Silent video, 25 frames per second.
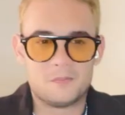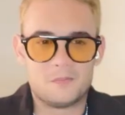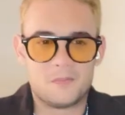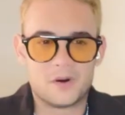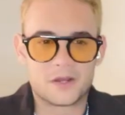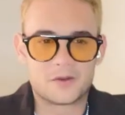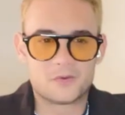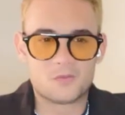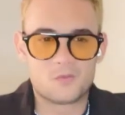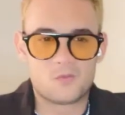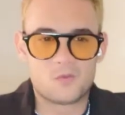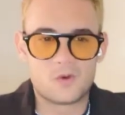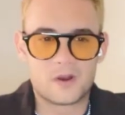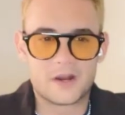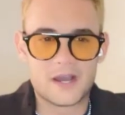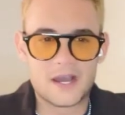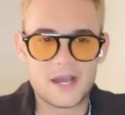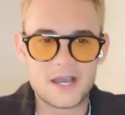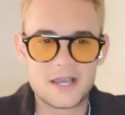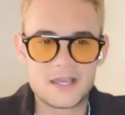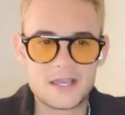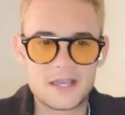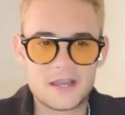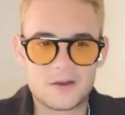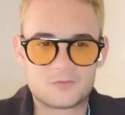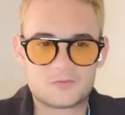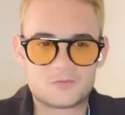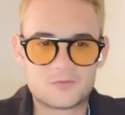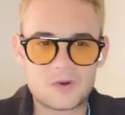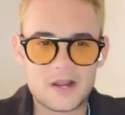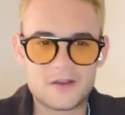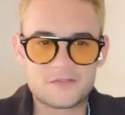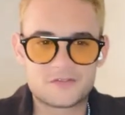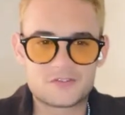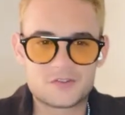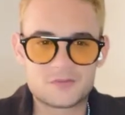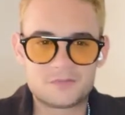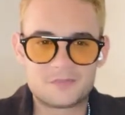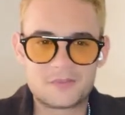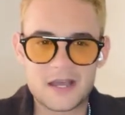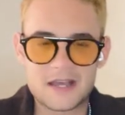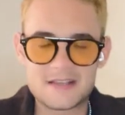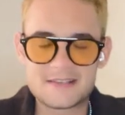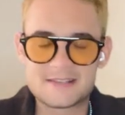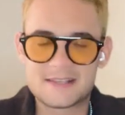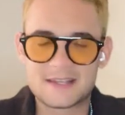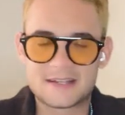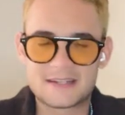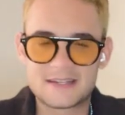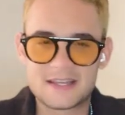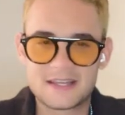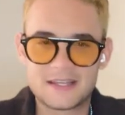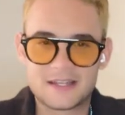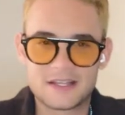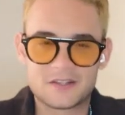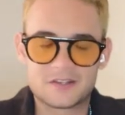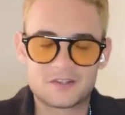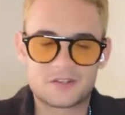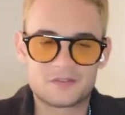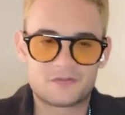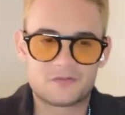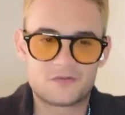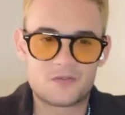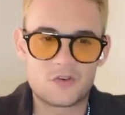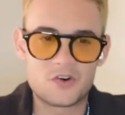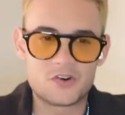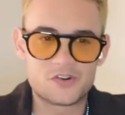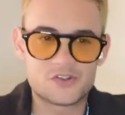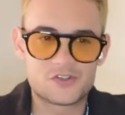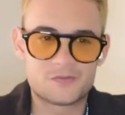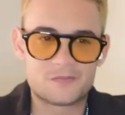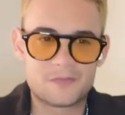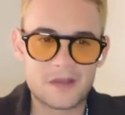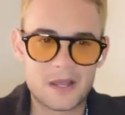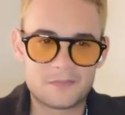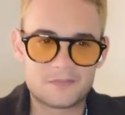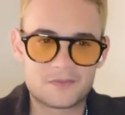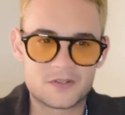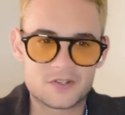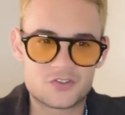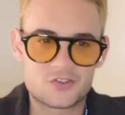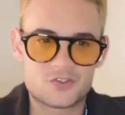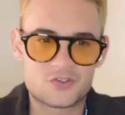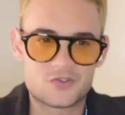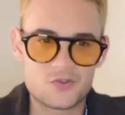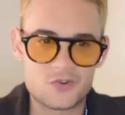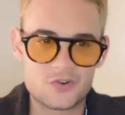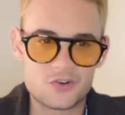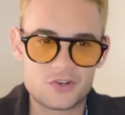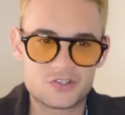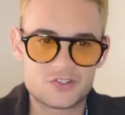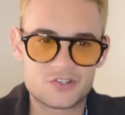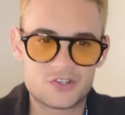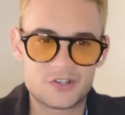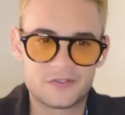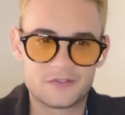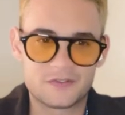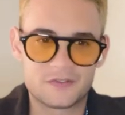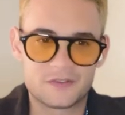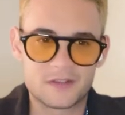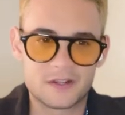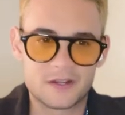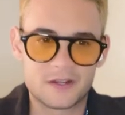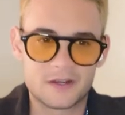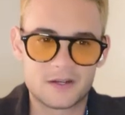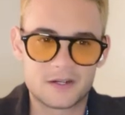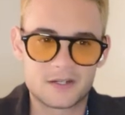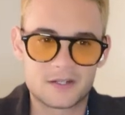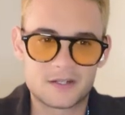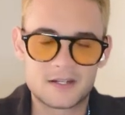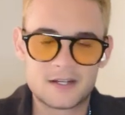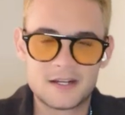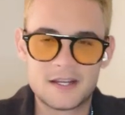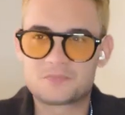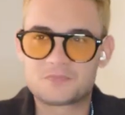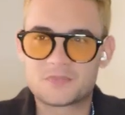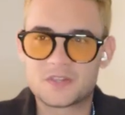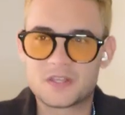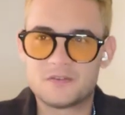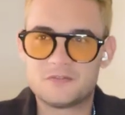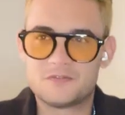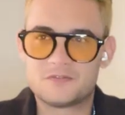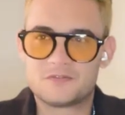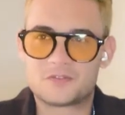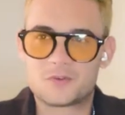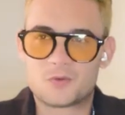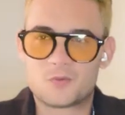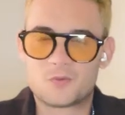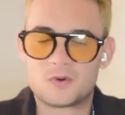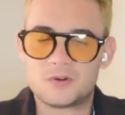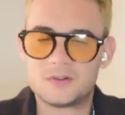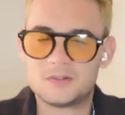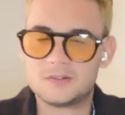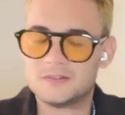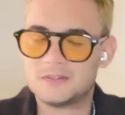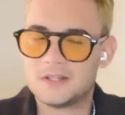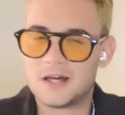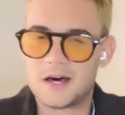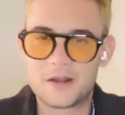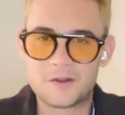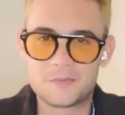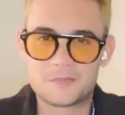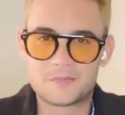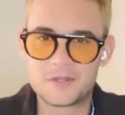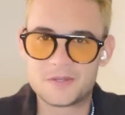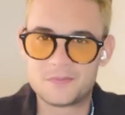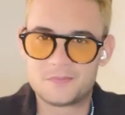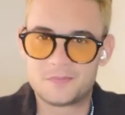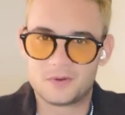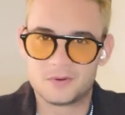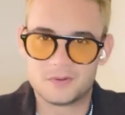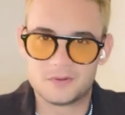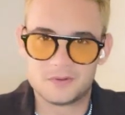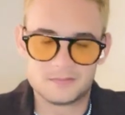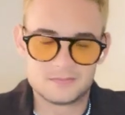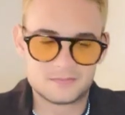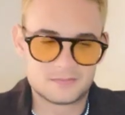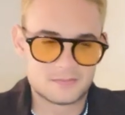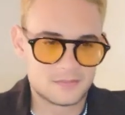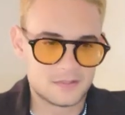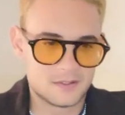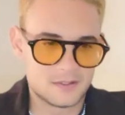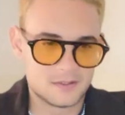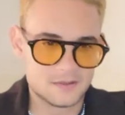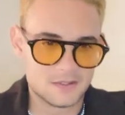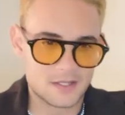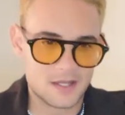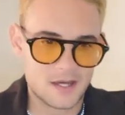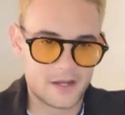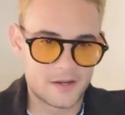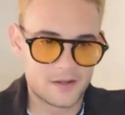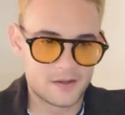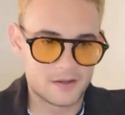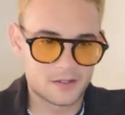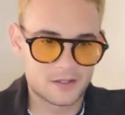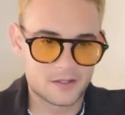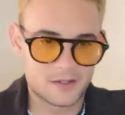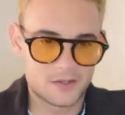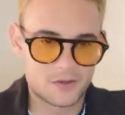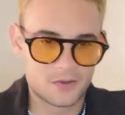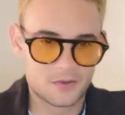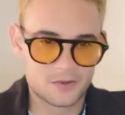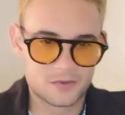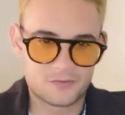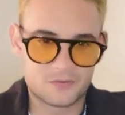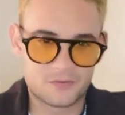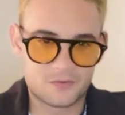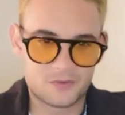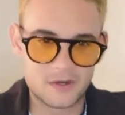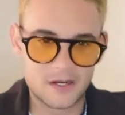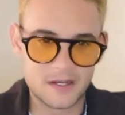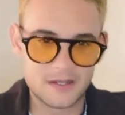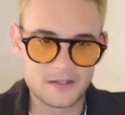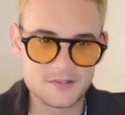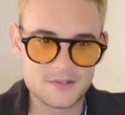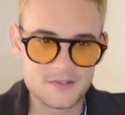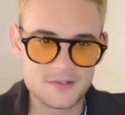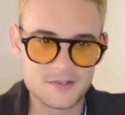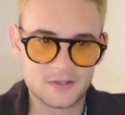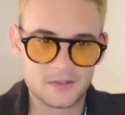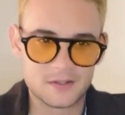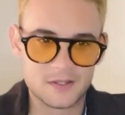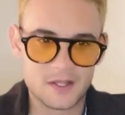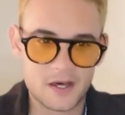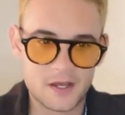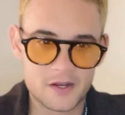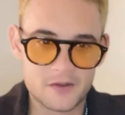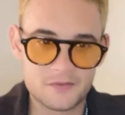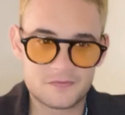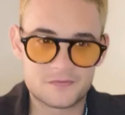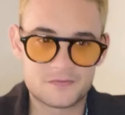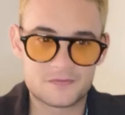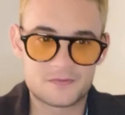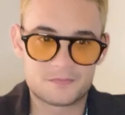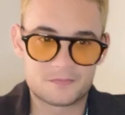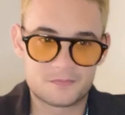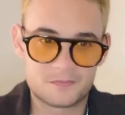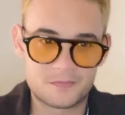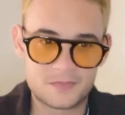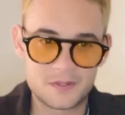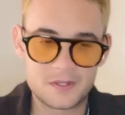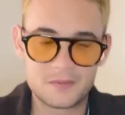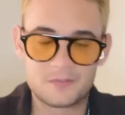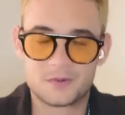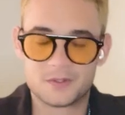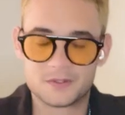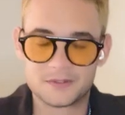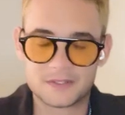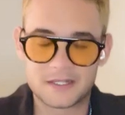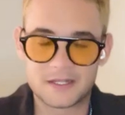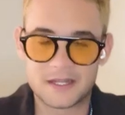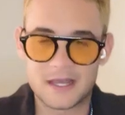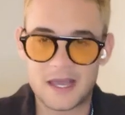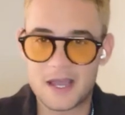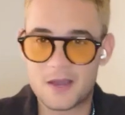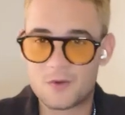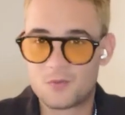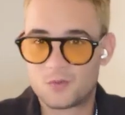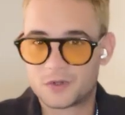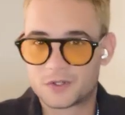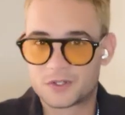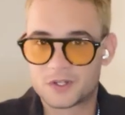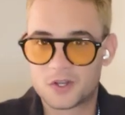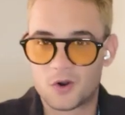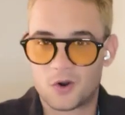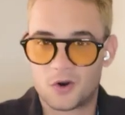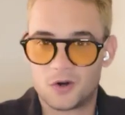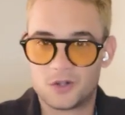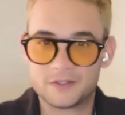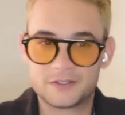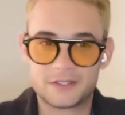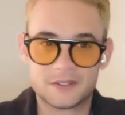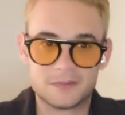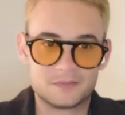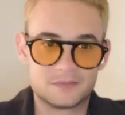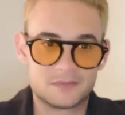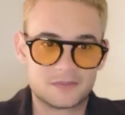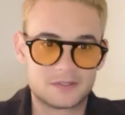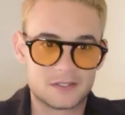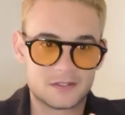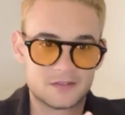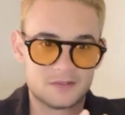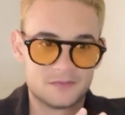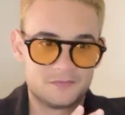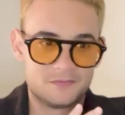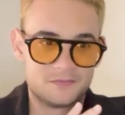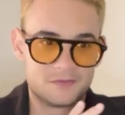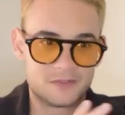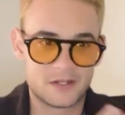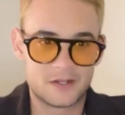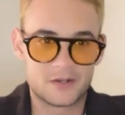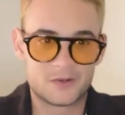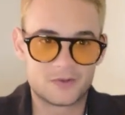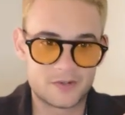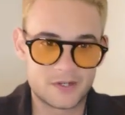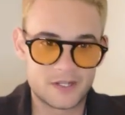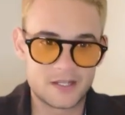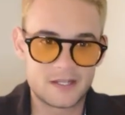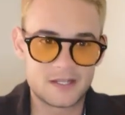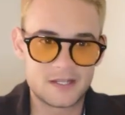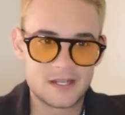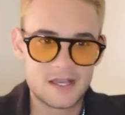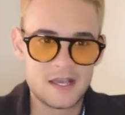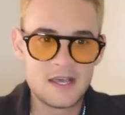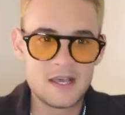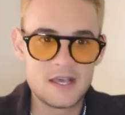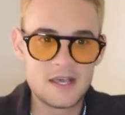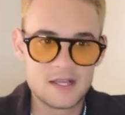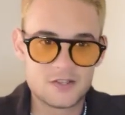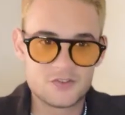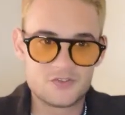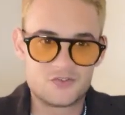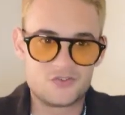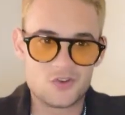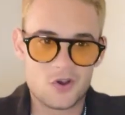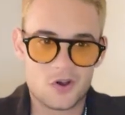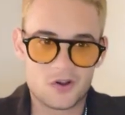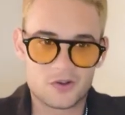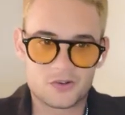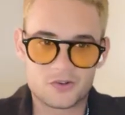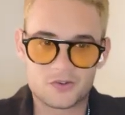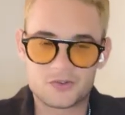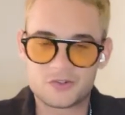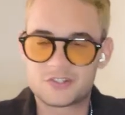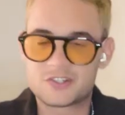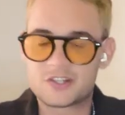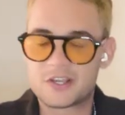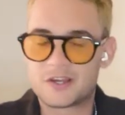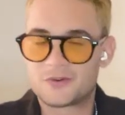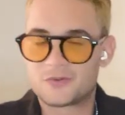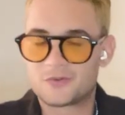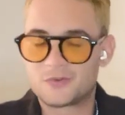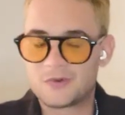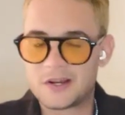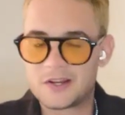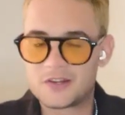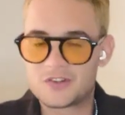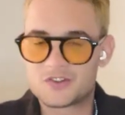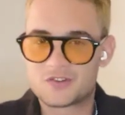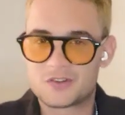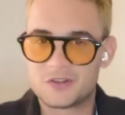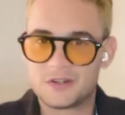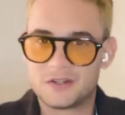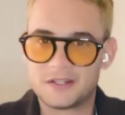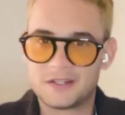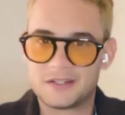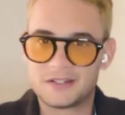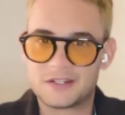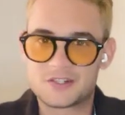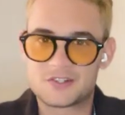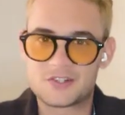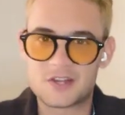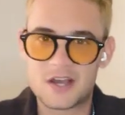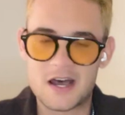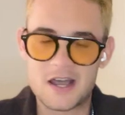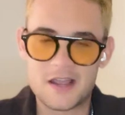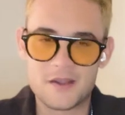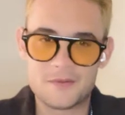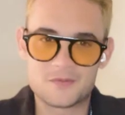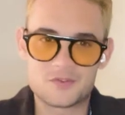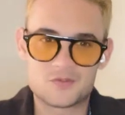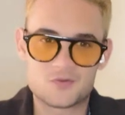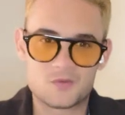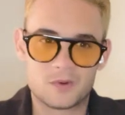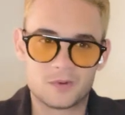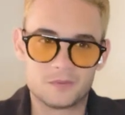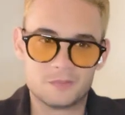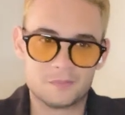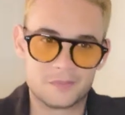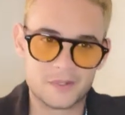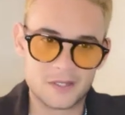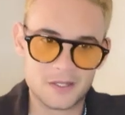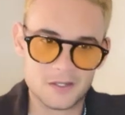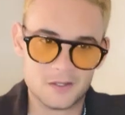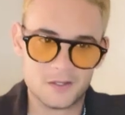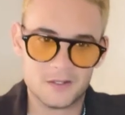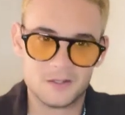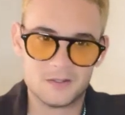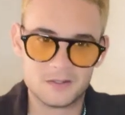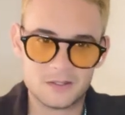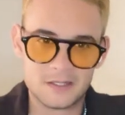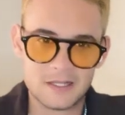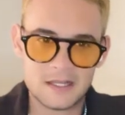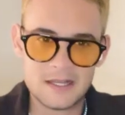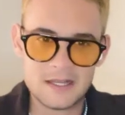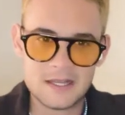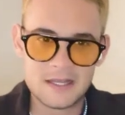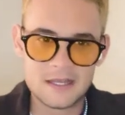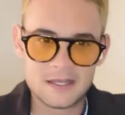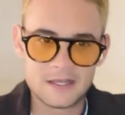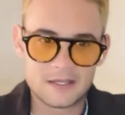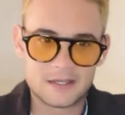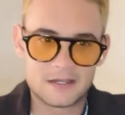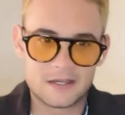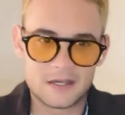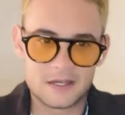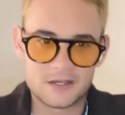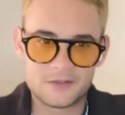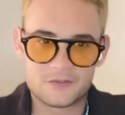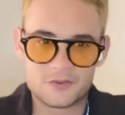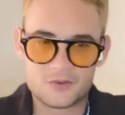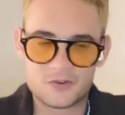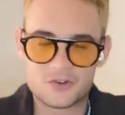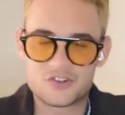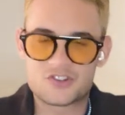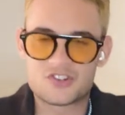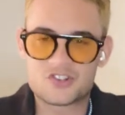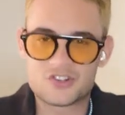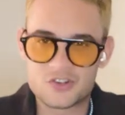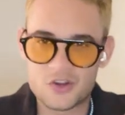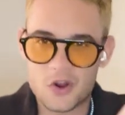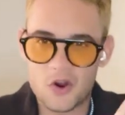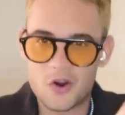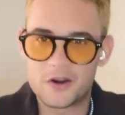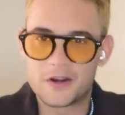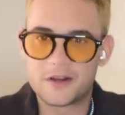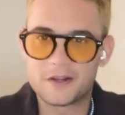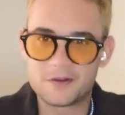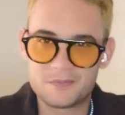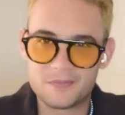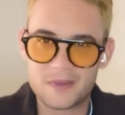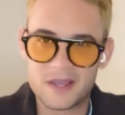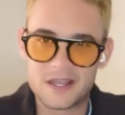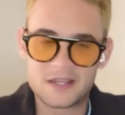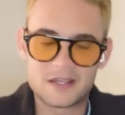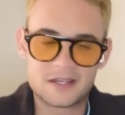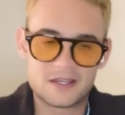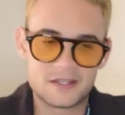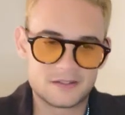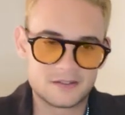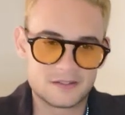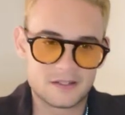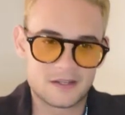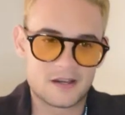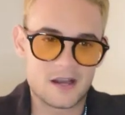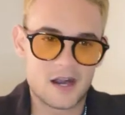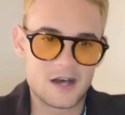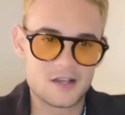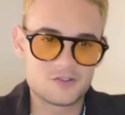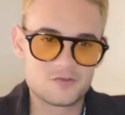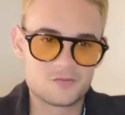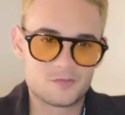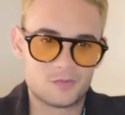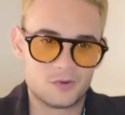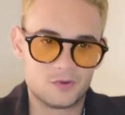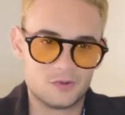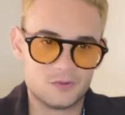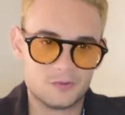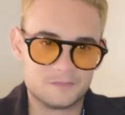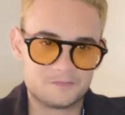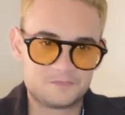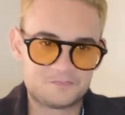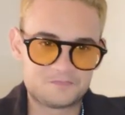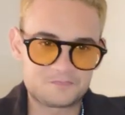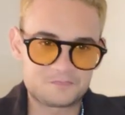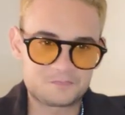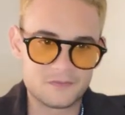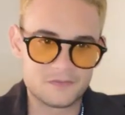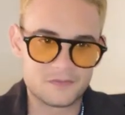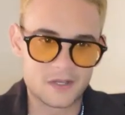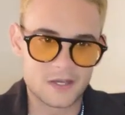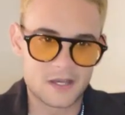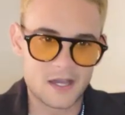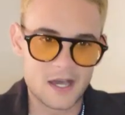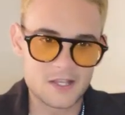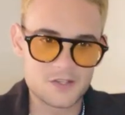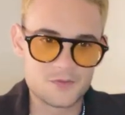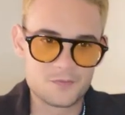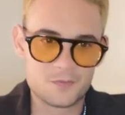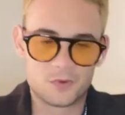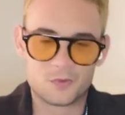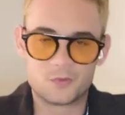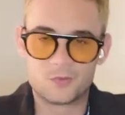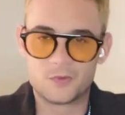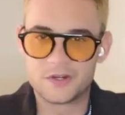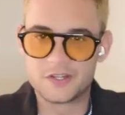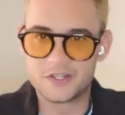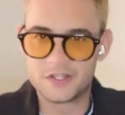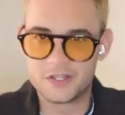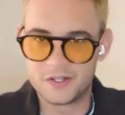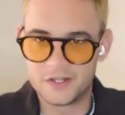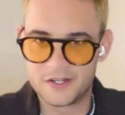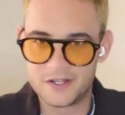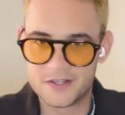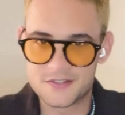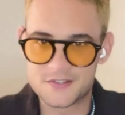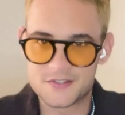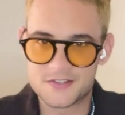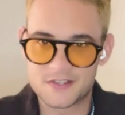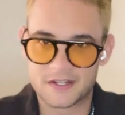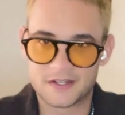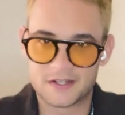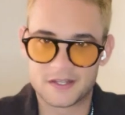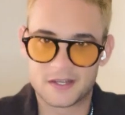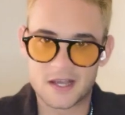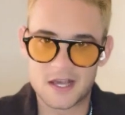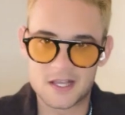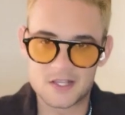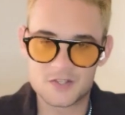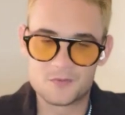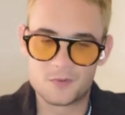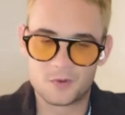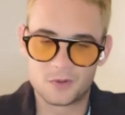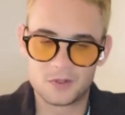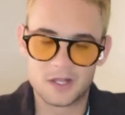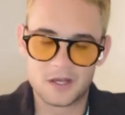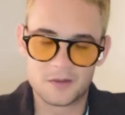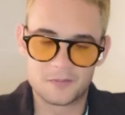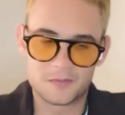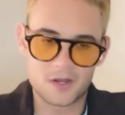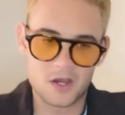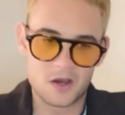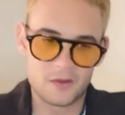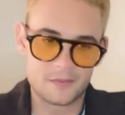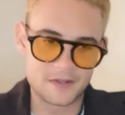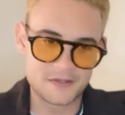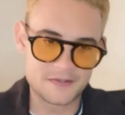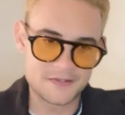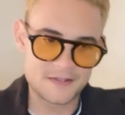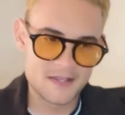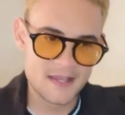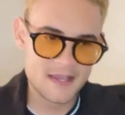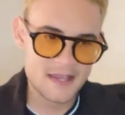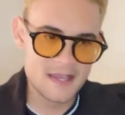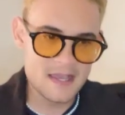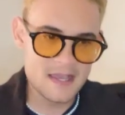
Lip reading: But when I arrived to Pasadena, the First Baptist Church in there were a lot of people, a lot of good friends, a lot of people that I would call them the very younger generation in the times when Bill Gaither started making the gospel reunions and the gospel homecomings.